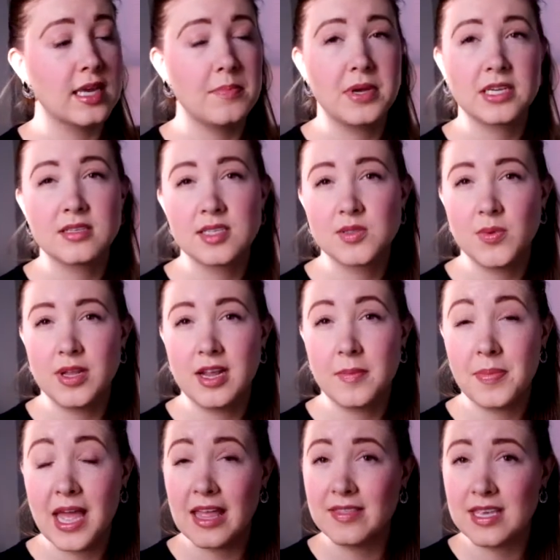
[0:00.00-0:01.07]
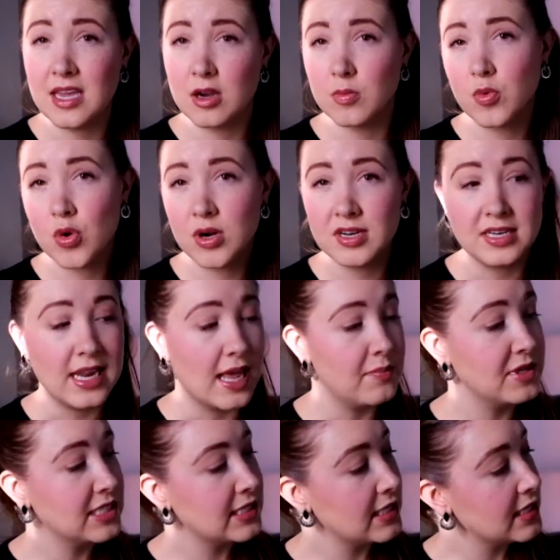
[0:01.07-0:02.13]
I picked this one up at the airport in
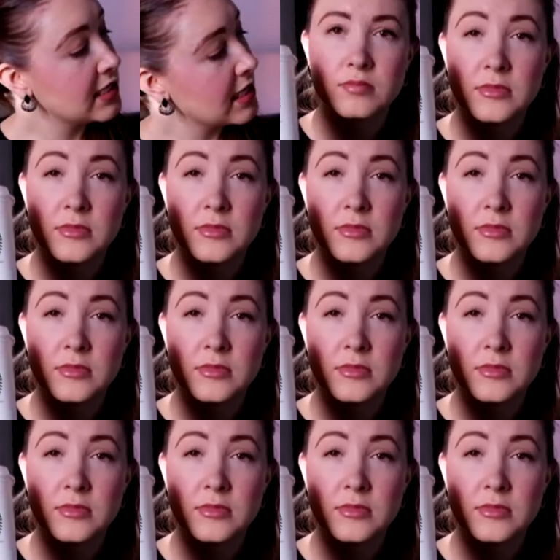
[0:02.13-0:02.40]
Edmonton.